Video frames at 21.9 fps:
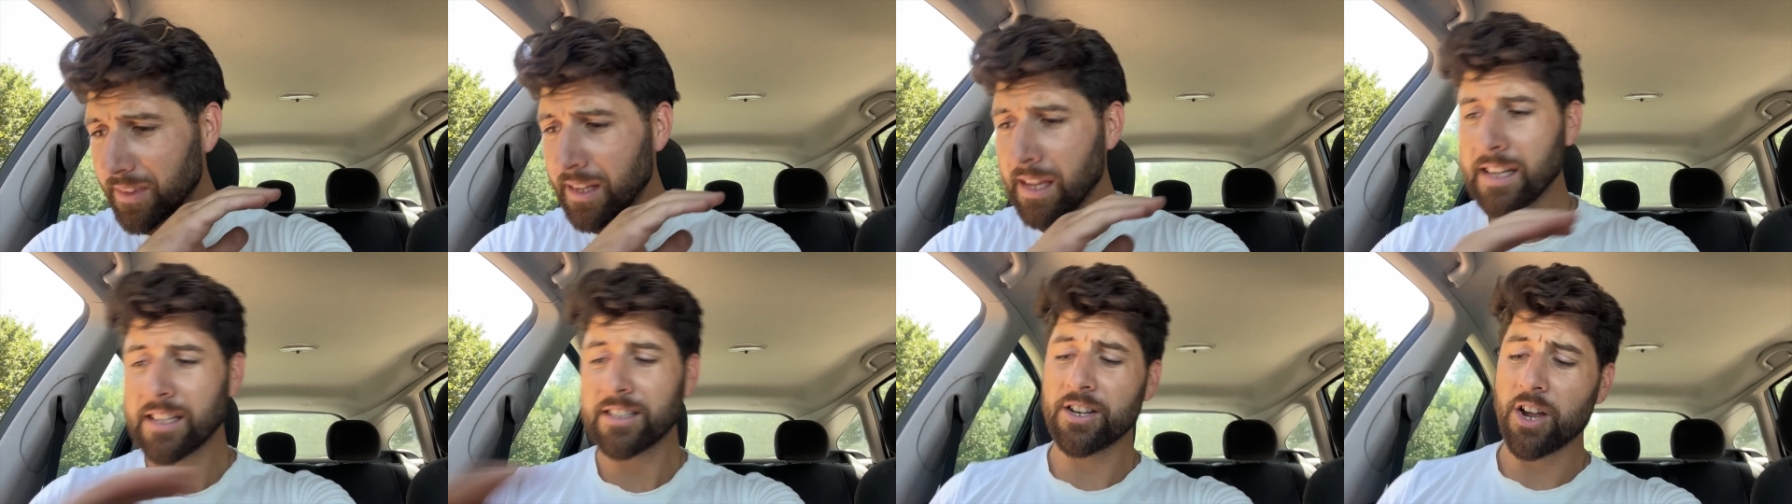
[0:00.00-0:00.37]

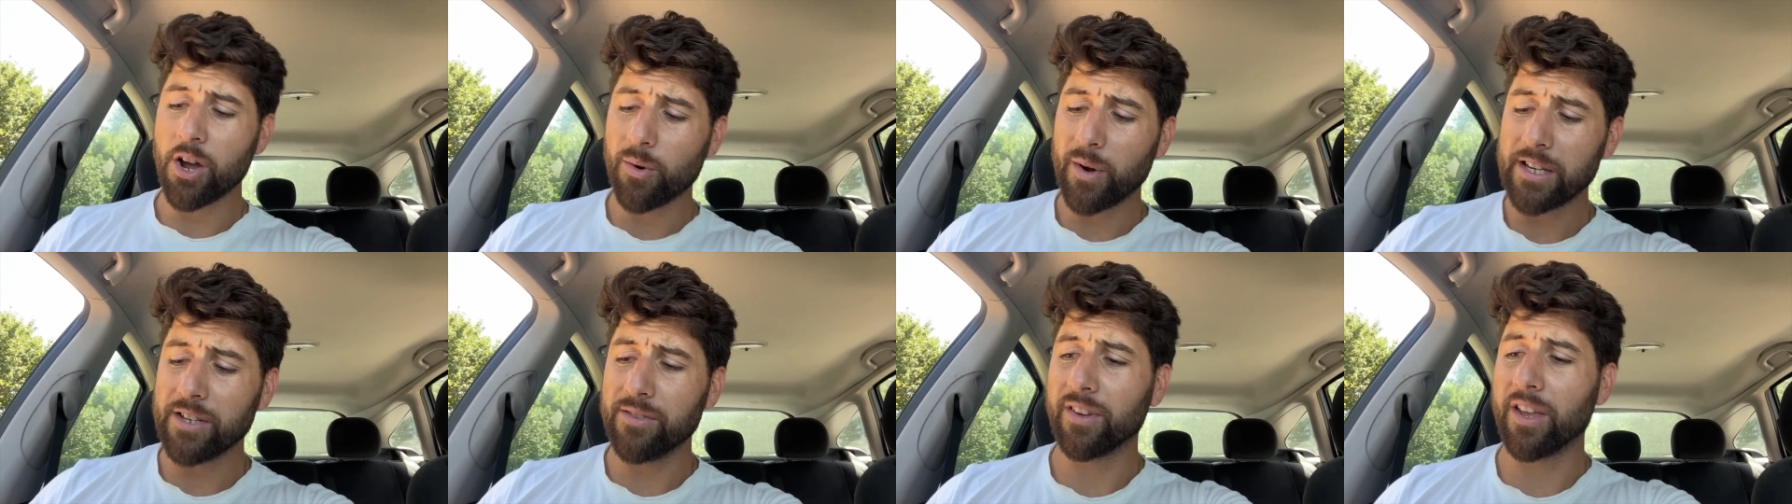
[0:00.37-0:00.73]
there's no
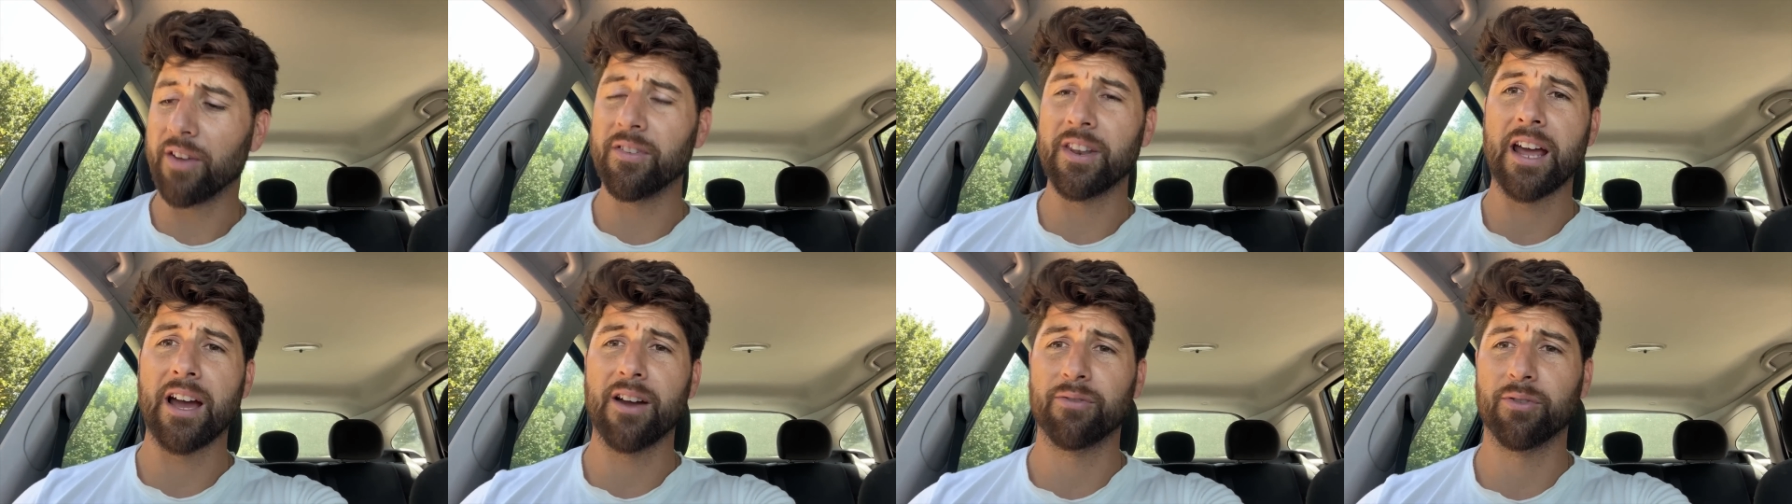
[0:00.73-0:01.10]
way you've
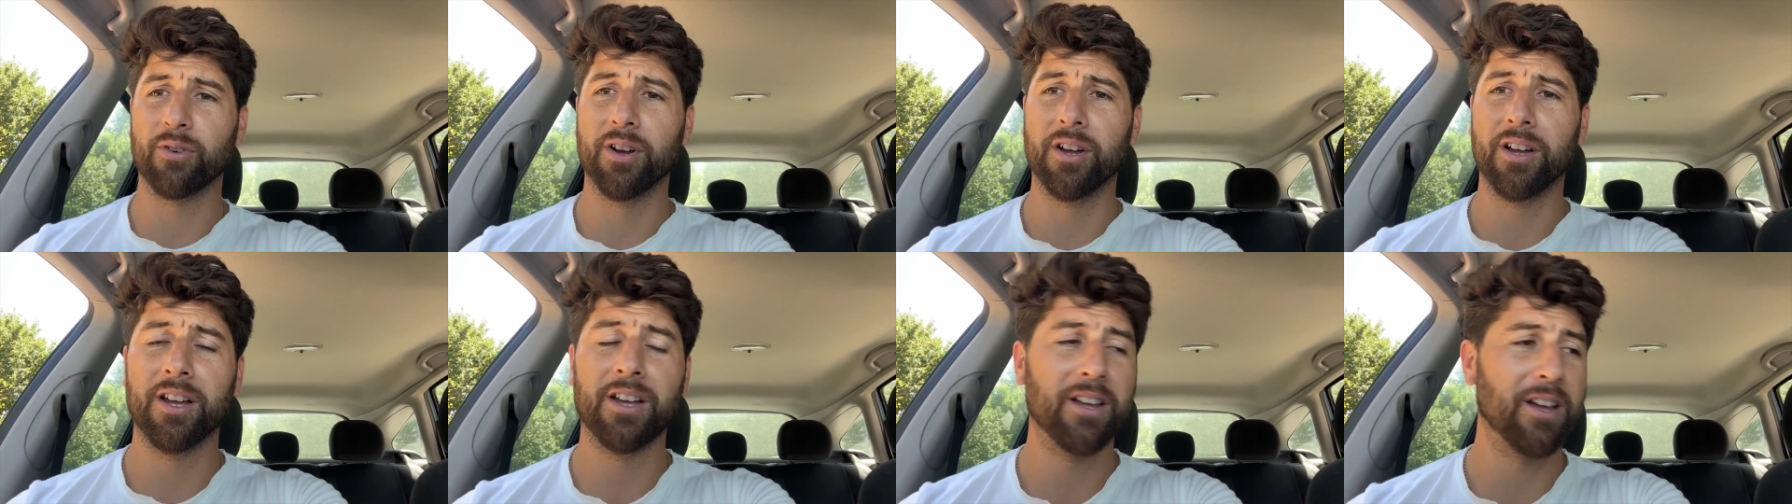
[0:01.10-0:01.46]
given that for
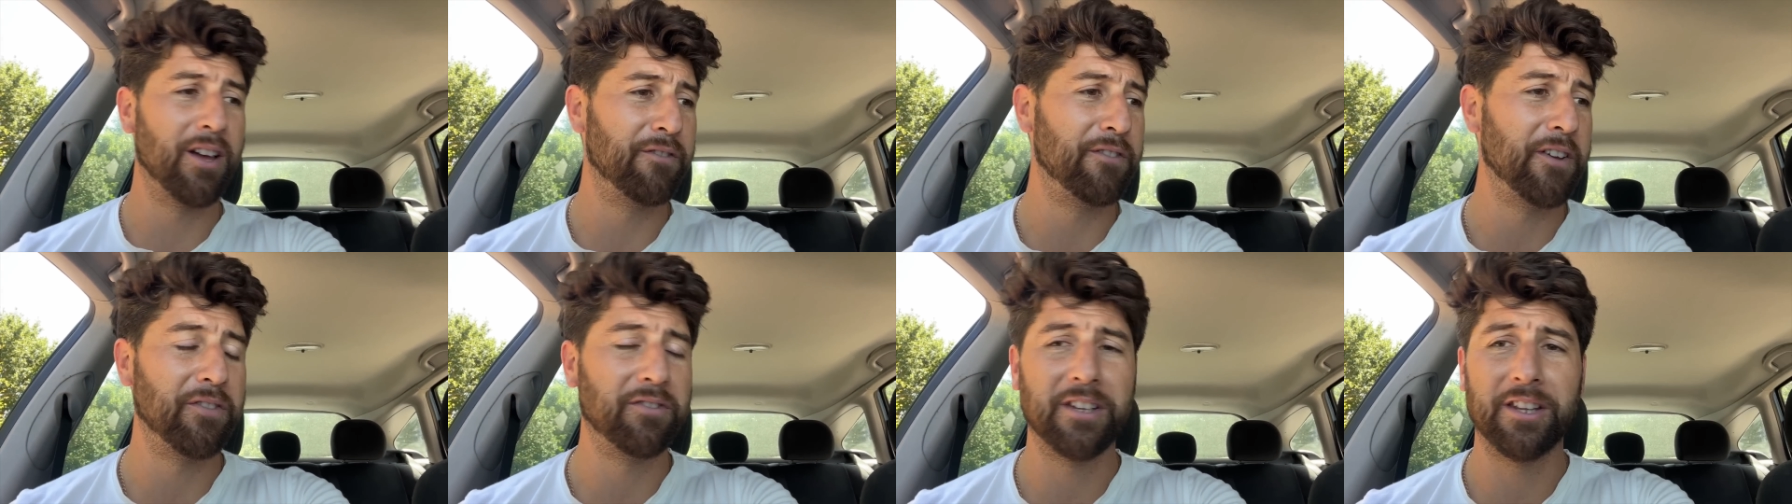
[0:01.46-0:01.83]
a, a
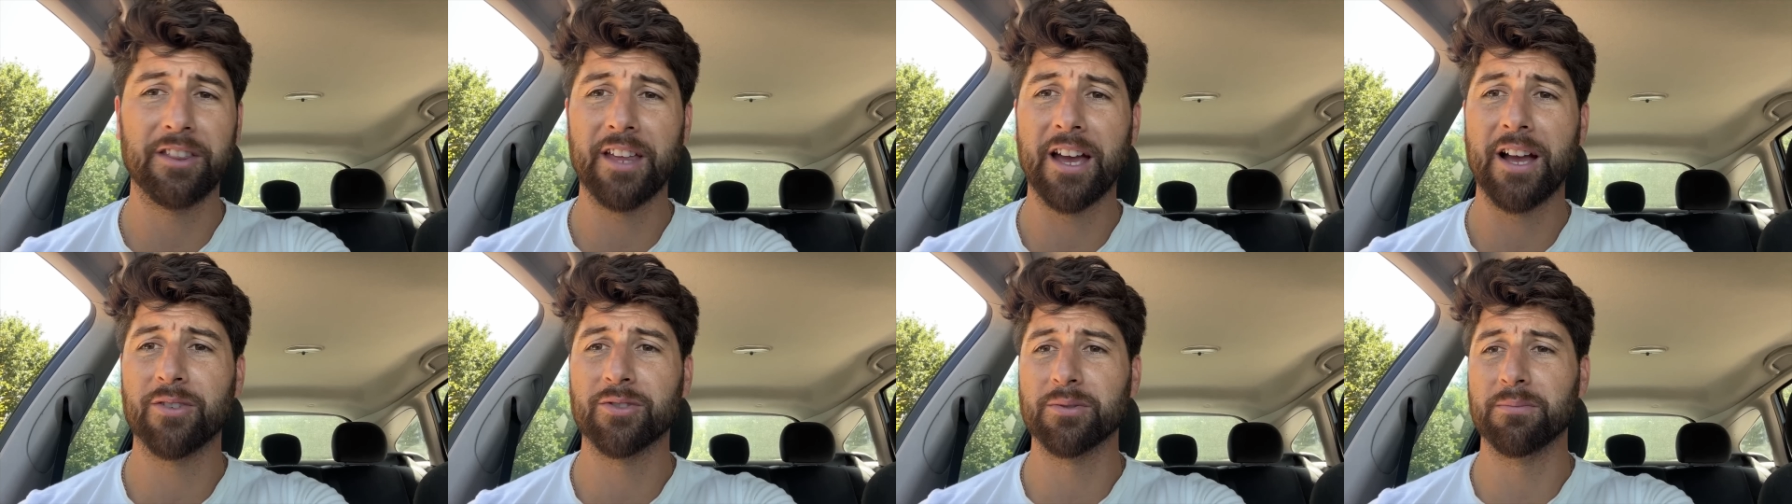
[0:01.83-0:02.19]

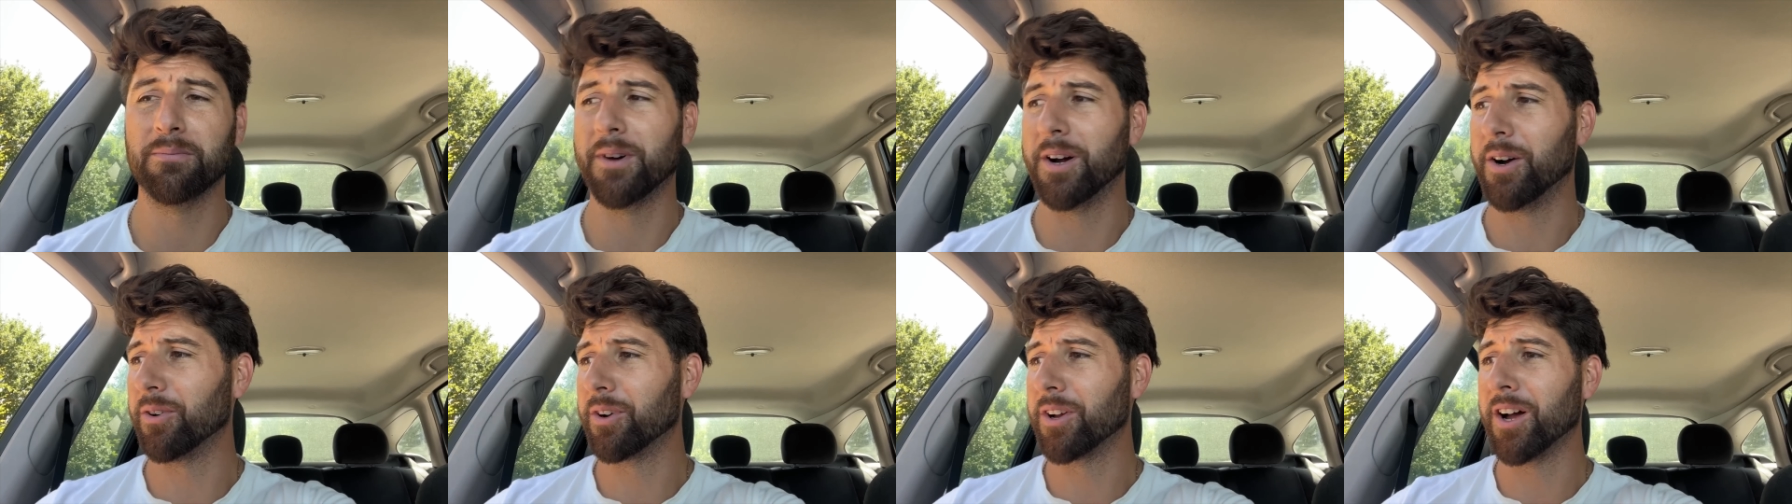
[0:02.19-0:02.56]
50,000
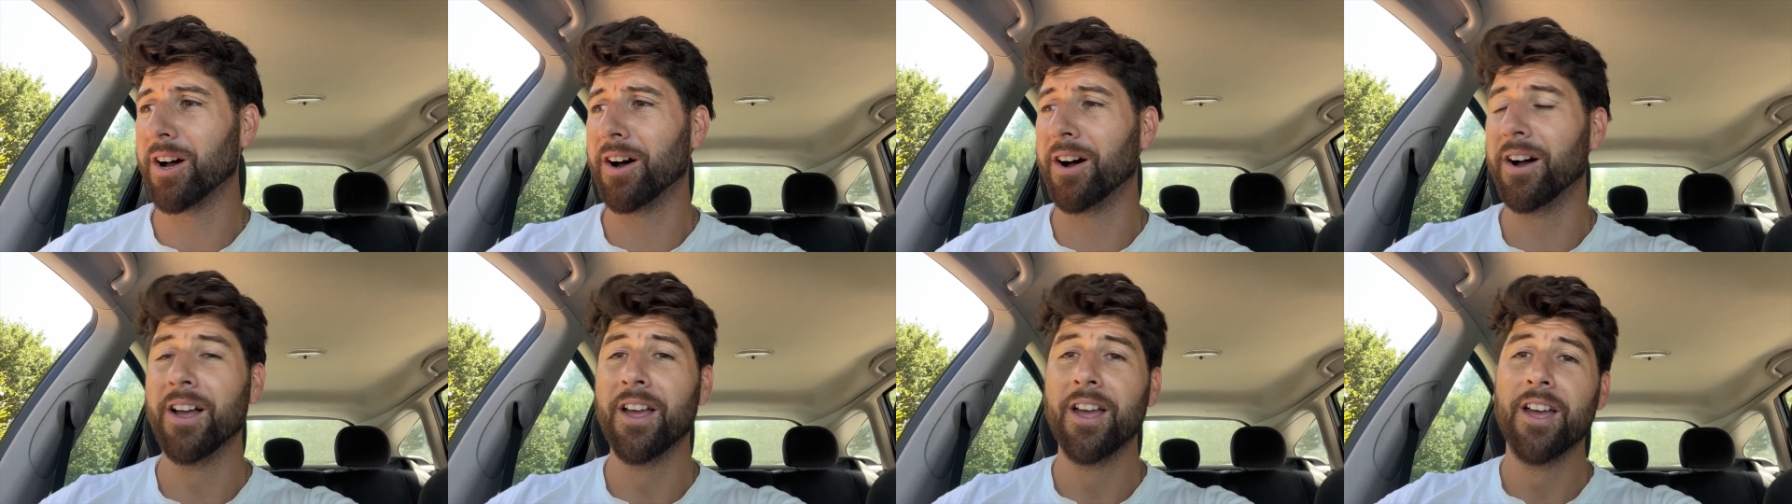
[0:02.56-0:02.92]
mile
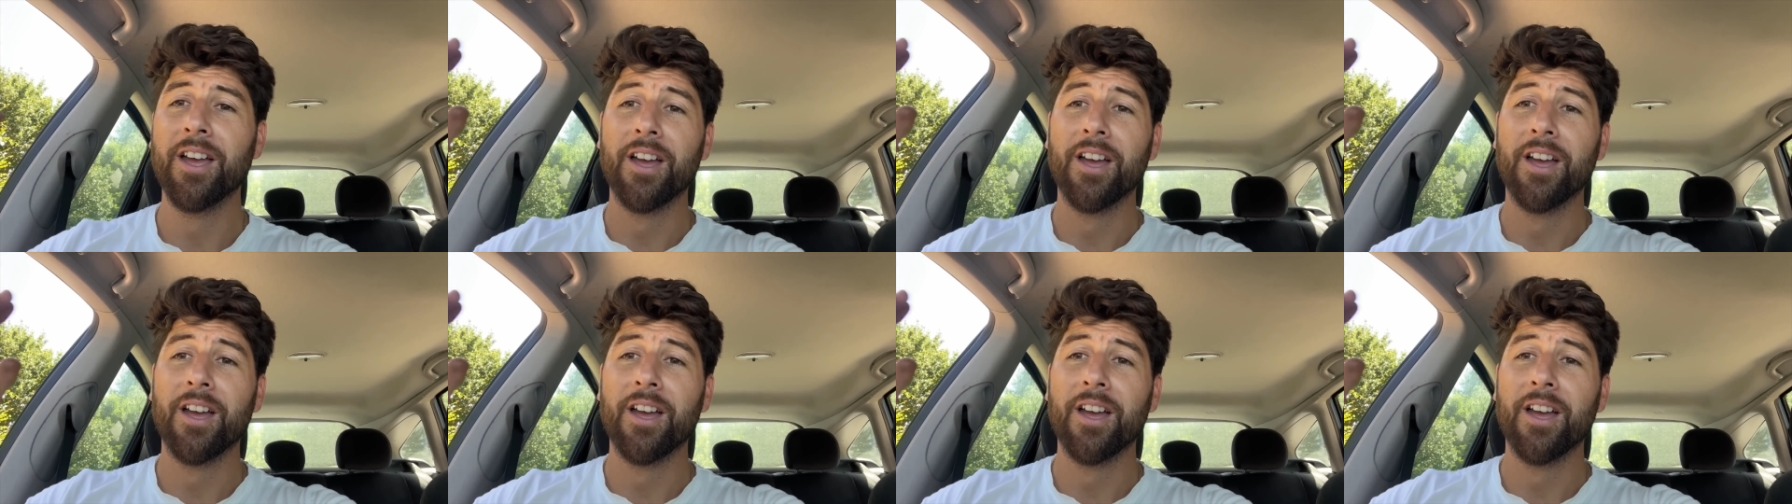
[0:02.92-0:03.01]
car.